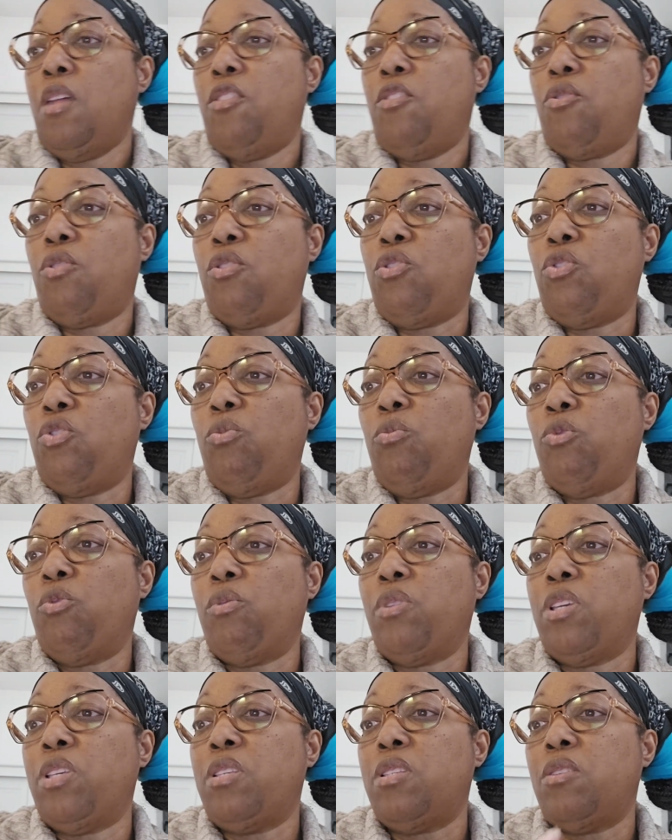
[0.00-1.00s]
There are
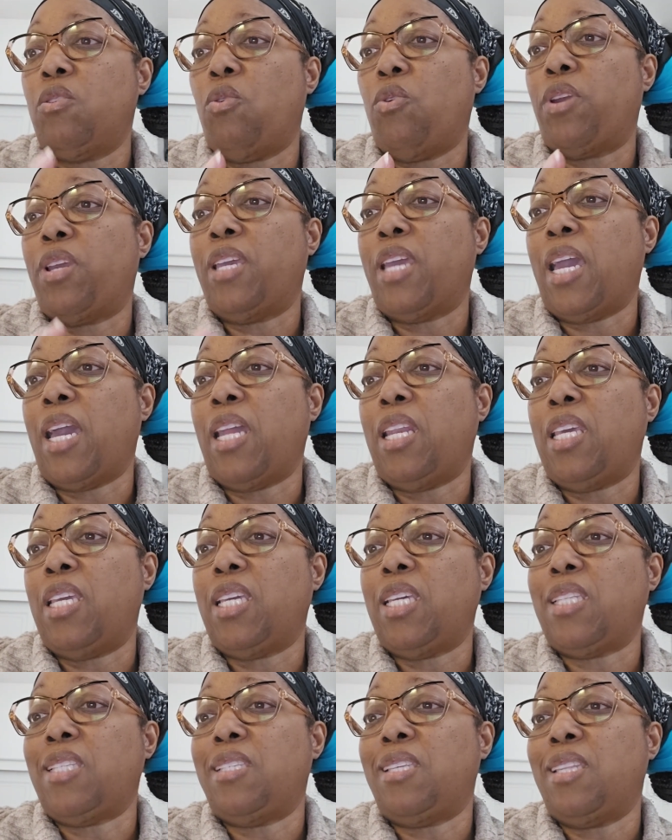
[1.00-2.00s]
numerous
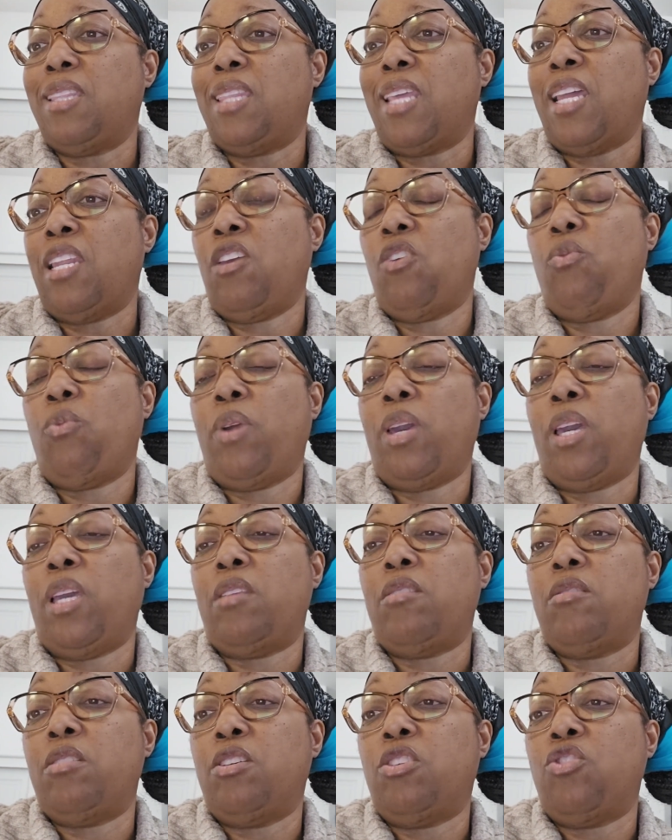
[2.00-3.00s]
organic and synthetic
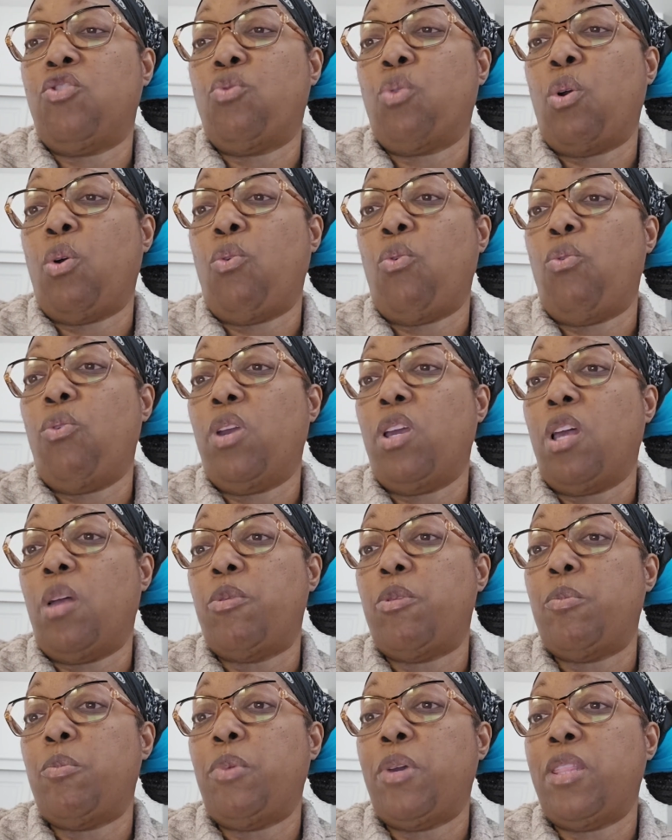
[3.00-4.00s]
ways to control
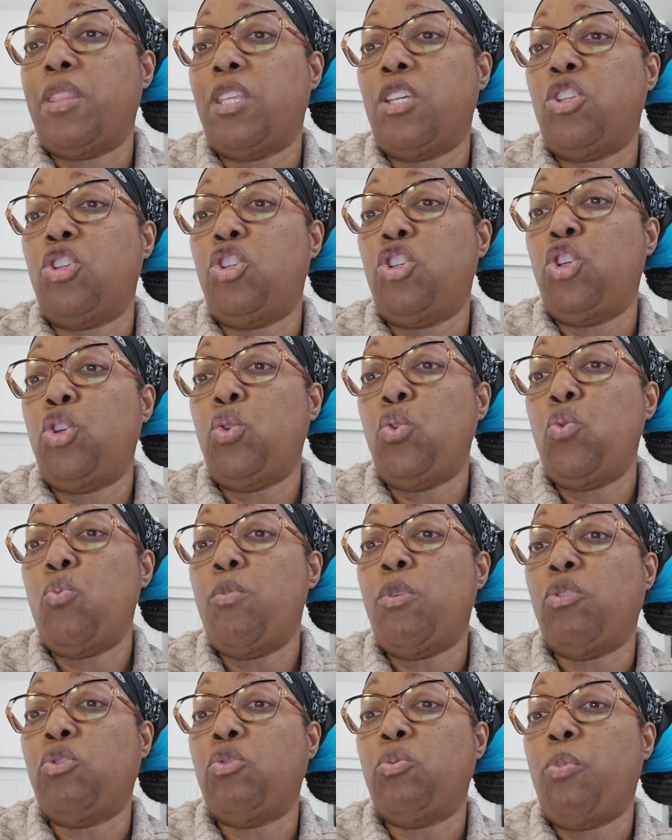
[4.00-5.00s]
grubs, but the two
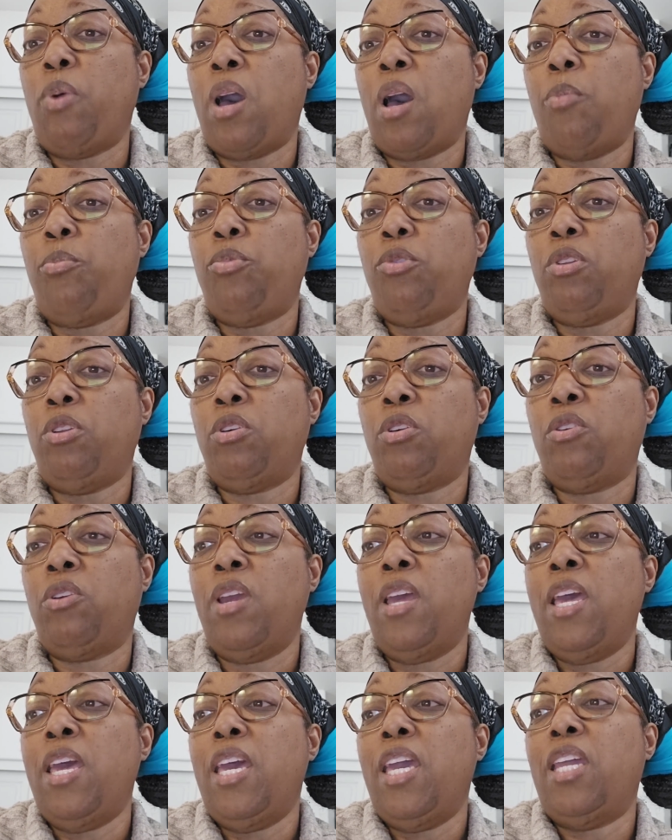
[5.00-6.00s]
most popular
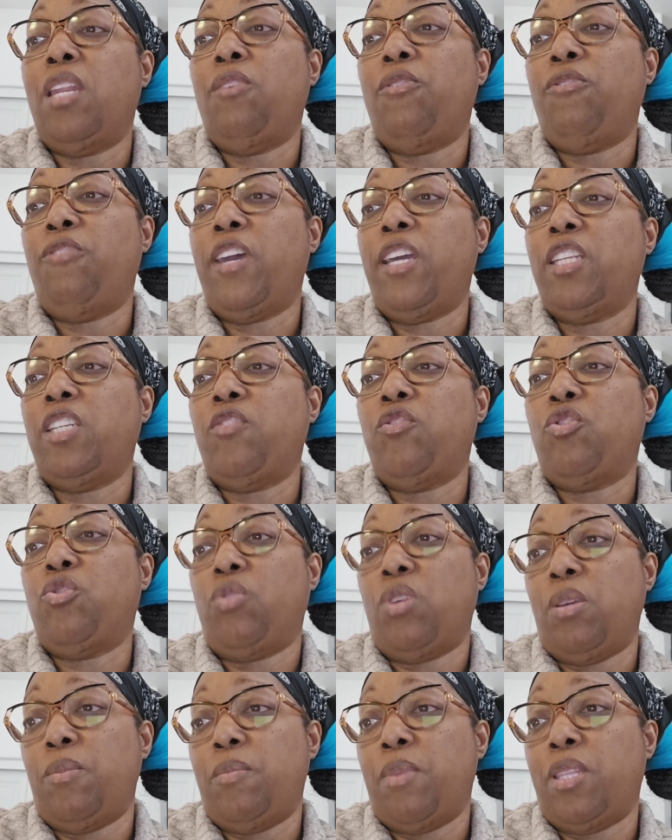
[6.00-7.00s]
and effective
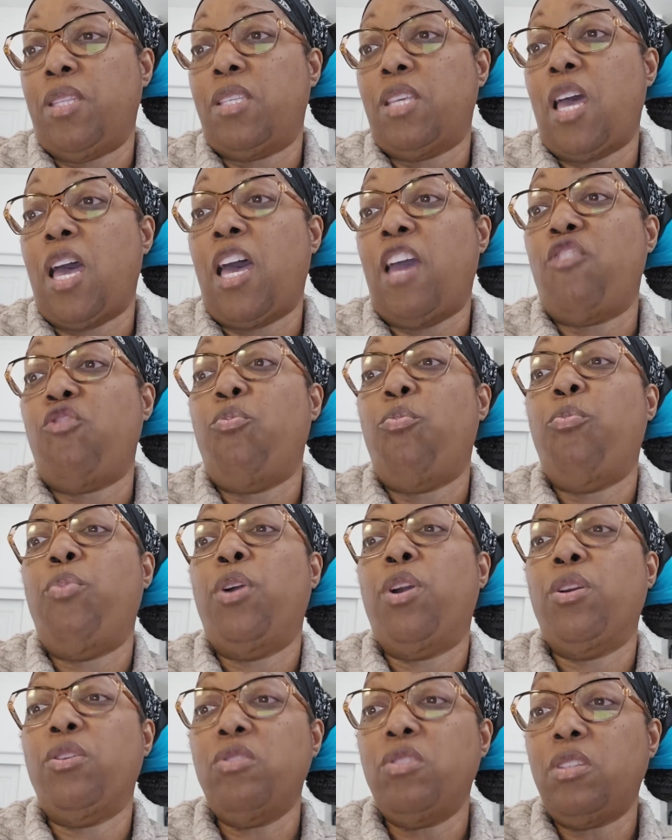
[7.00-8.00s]
treatments I've
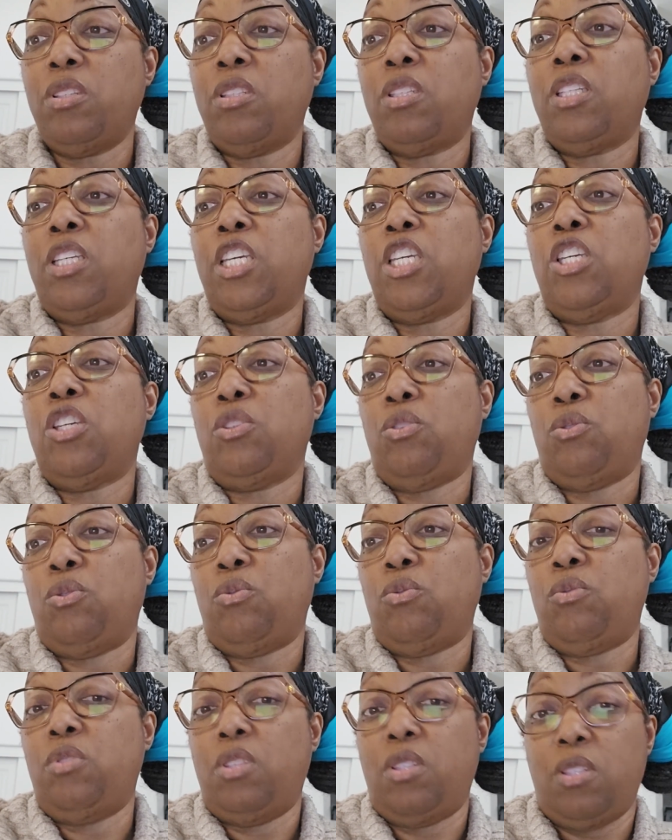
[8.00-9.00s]
personally
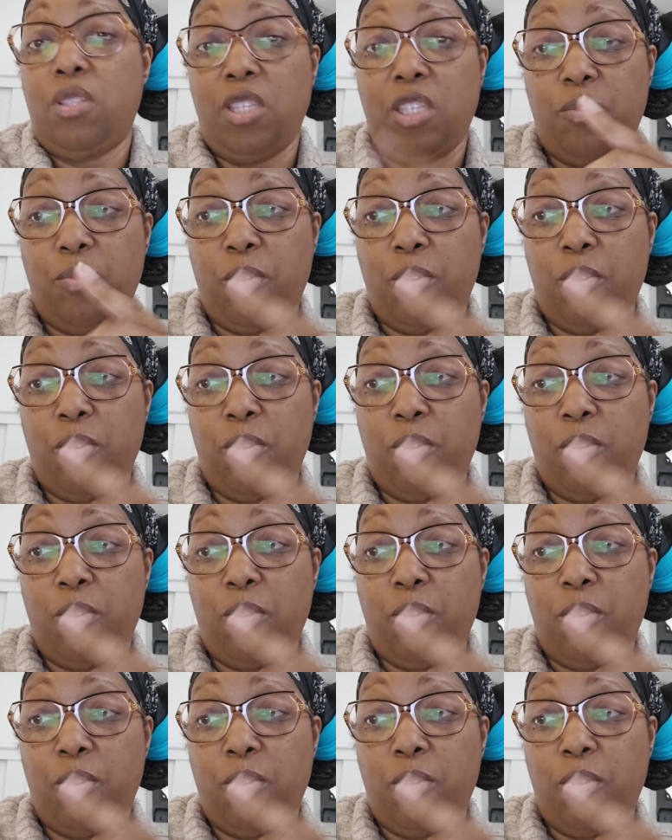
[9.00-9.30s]
used,